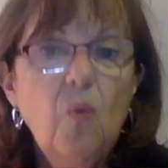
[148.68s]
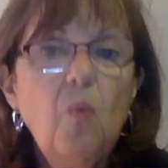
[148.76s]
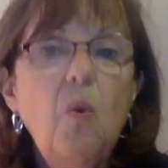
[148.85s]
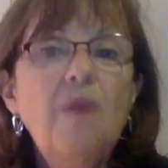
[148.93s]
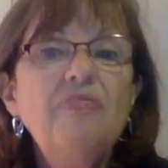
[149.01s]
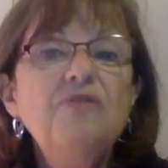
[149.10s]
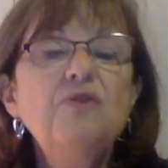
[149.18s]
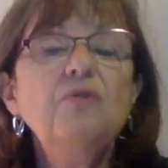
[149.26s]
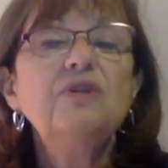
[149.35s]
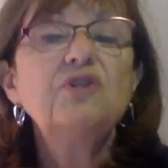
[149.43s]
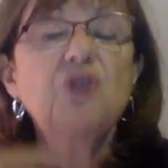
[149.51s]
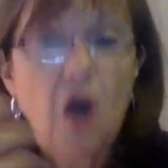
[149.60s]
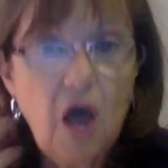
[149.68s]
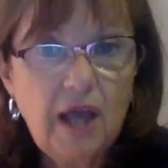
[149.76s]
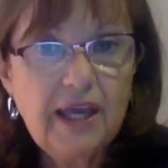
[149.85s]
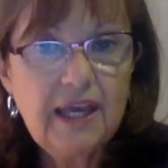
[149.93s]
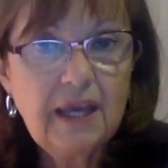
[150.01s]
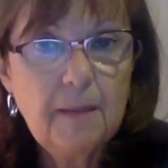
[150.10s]
what you're
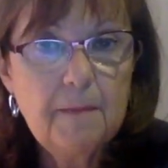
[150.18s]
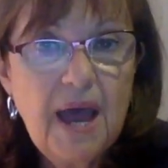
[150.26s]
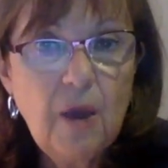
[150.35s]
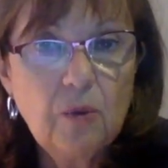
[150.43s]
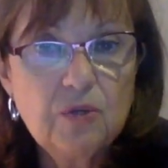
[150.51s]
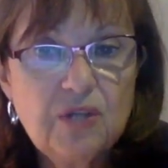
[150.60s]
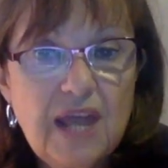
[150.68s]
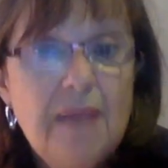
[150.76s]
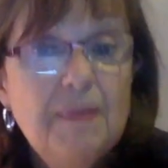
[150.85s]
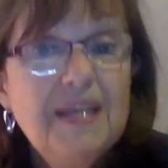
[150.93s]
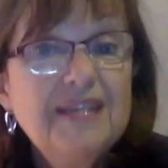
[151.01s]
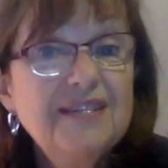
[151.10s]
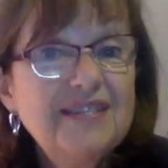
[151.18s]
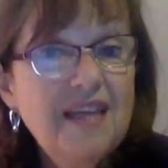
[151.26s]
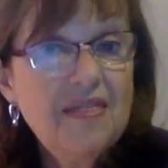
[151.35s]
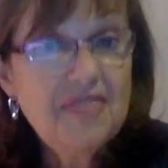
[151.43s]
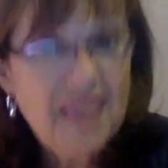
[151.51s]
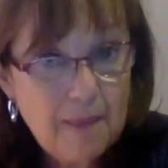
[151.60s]
talking about, because
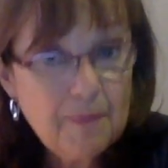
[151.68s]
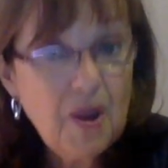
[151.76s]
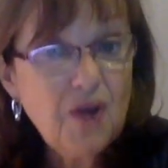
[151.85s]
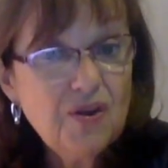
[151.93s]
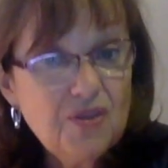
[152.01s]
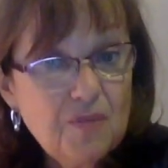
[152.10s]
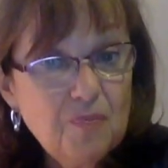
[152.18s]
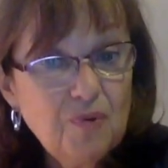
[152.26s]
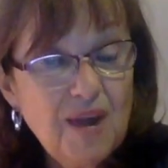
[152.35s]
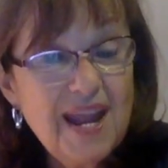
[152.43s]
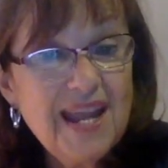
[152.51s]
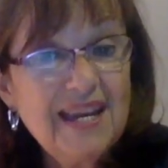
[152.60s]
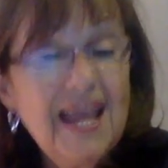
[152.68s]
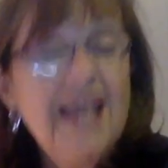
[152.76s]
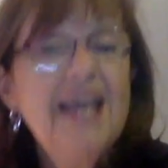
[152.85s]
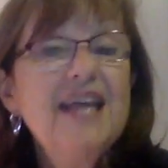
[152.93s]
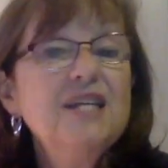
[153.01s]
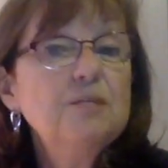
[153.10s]
then that part of the brain
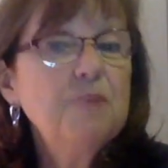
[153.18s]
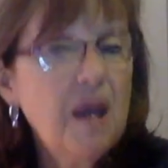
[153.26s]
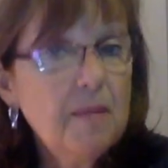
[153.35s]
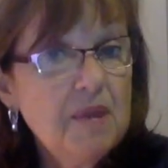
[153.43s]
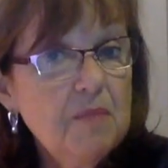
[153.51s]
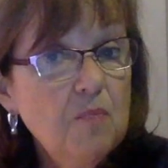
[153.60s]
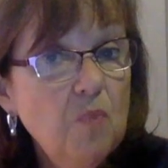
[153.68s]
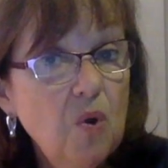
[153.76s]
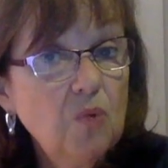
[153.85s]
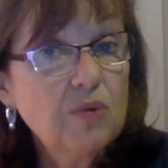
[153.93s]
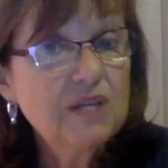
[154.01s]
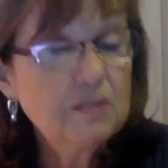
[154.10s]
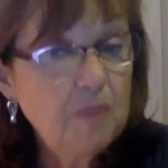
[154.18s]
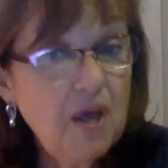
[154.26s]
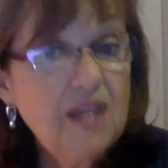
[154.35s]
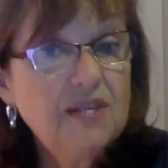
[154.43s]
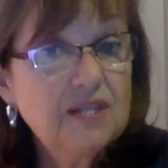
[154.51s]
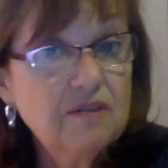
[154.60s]
is becoming more
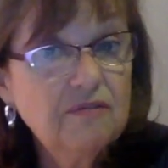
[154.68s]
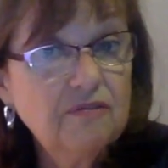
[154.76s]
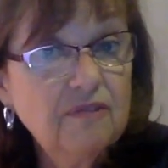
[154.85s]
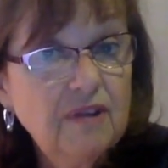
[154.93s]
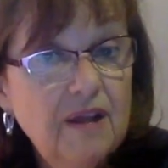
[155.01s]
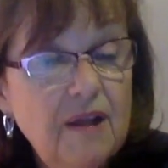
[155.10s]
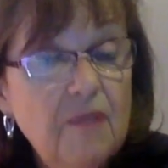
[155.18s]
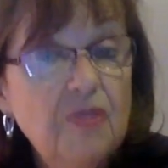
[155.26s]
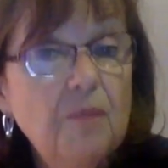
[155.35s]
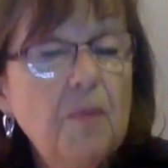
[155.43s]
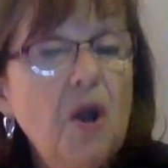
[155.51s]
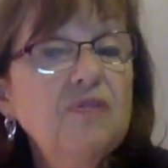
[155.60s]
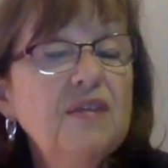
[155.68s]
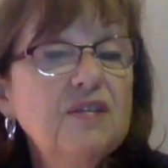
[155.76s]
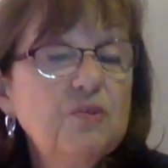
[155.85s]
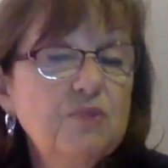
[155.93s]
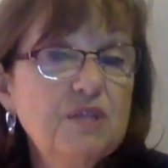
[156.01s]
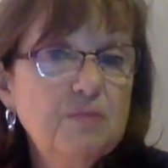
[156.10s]
responsive, the part
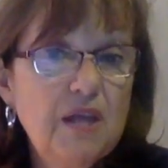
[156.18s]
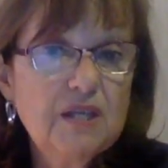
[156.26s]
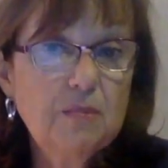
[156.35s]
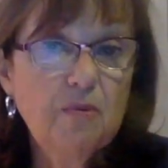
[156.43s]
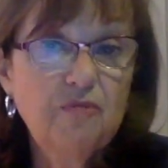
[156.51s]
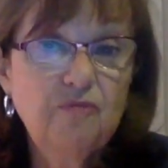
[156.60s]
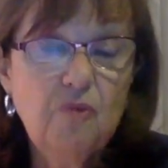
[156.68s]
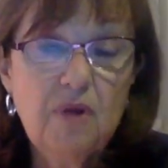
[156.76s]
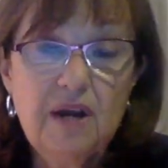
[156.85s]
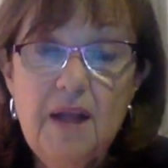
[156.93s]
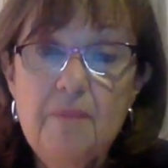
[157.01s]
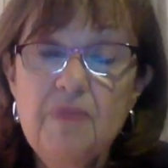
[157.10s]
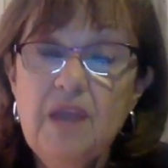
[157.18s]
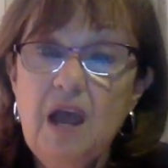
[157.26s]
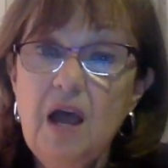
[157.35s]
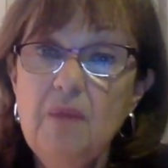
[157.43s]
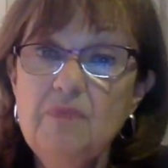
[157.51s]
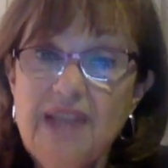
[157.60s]
that's responsible for
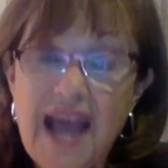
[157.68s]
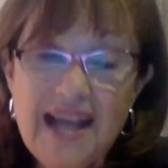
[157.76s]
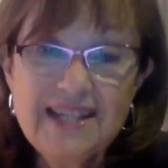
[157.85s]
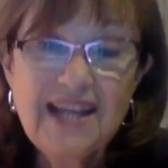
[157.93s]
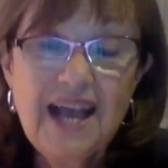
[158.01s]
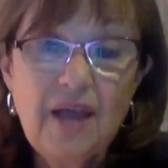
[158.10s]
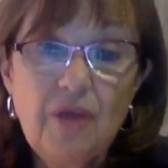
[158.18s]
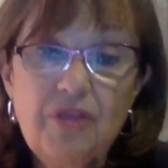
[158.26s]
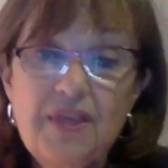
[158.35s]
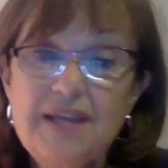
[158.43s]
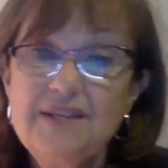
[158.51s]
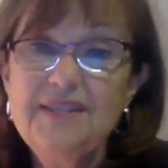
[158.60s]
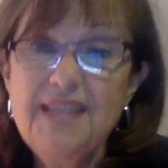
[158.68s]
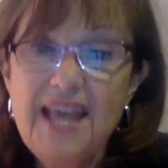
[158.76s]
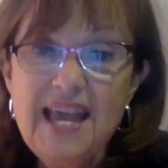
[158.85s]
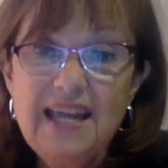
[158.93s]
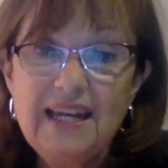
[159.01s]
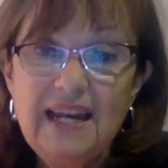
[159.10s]
tactile things.
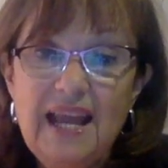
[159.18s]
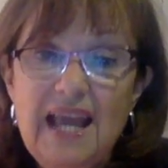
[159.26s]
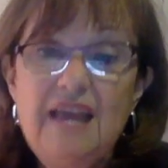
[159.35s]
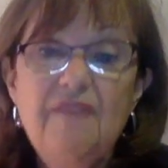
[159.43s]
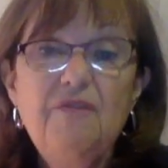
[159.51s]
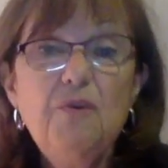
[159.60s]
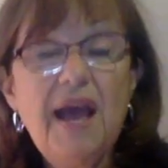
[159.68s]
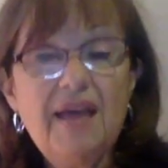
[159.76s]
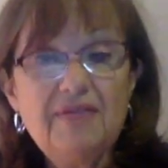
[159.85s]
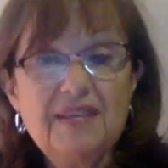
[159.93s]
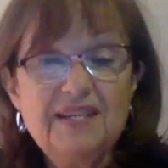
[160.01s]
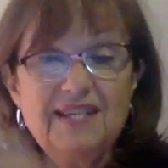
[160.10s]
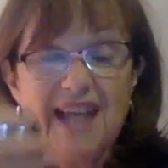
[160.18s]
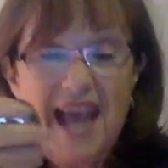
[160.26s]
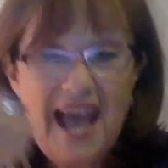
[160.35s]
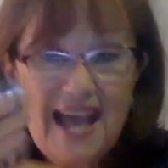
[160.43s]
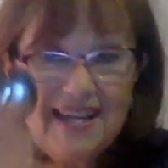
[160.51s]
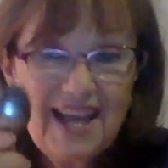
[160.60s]
Then, if you add the
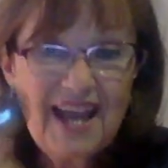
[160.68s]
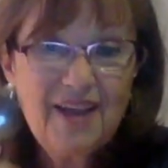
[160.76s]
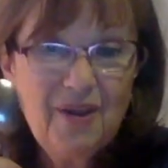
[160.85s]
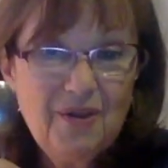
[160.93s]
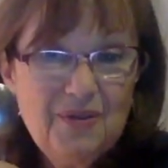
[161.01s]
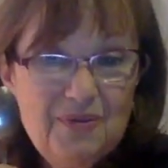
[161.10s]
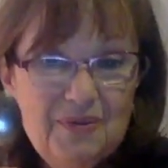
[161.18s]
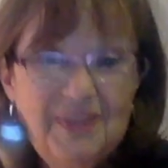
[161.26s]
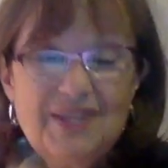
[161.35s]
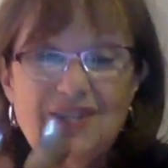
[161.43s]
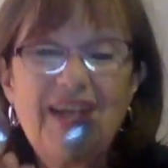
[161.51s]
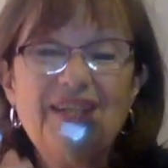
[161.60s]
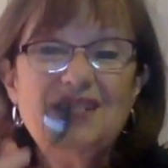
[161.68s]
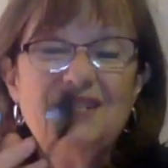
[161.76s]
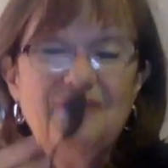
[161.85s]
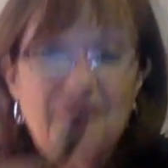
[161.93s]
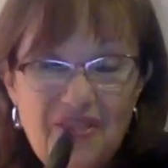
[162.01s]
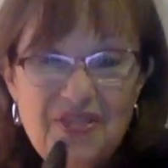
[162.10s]
tactile, when the child has
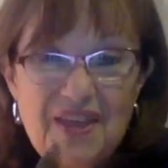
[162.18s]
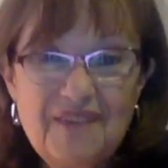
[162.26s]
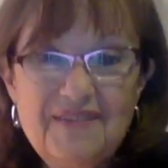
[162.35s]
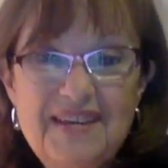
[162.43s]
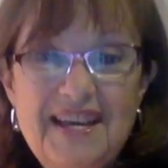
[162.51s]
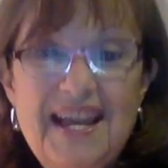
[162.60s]
felt them,